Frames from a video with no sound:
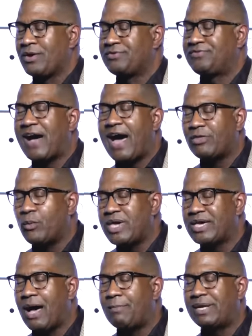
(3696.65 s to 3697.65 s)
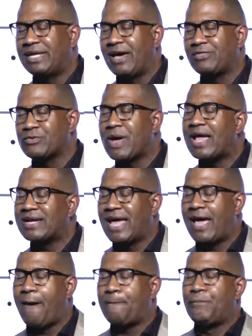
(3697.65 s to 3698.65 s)
Father, we come together right
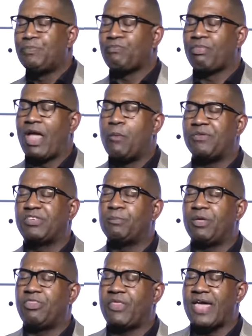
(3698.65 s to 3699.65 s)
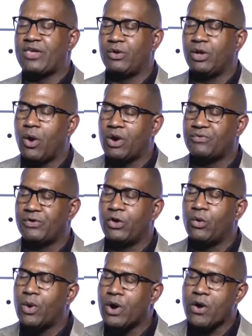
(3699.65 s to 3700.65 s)
now And we simply thank you, Lord, for
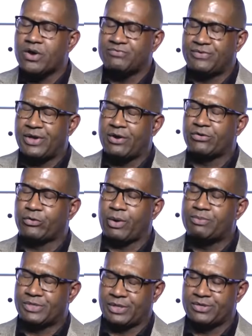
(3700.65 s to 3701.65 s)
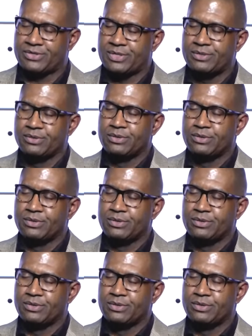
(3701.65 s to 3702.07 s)
your word and for your scriptures.